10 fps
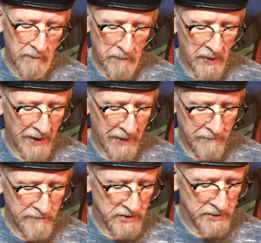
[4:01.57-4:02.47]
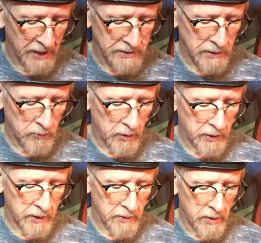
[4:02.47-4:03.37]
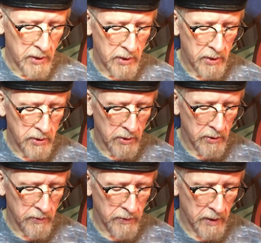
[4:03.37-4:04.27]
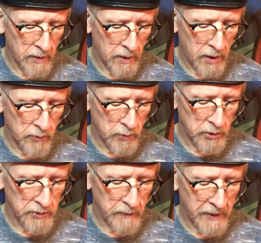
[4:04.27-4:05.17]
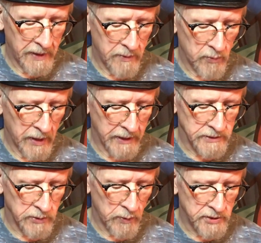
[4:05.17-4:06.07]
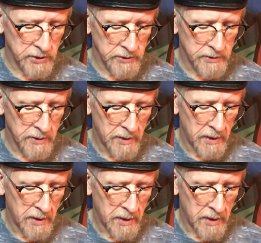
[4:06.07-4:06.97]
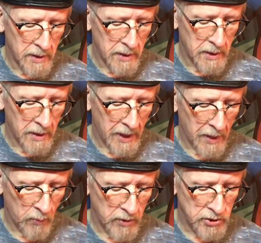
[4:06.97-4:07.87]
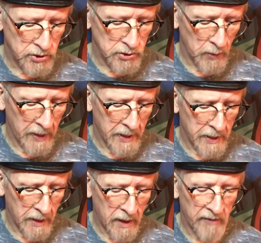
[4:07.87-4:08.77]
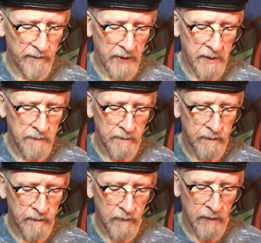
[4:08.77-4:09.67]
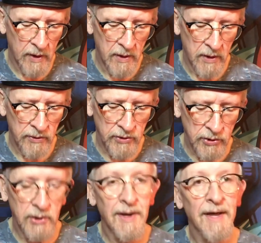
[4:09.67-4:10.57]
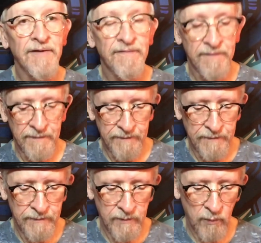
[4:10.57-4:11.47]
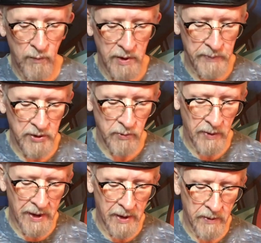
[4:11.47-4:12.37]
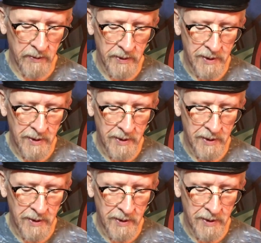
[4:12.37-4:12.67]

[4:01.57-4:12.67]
But just excellent work here. You're the All the World to Me, Rags to Riches, and When Joanna Loved Me, The Good Life, Want to Be Around,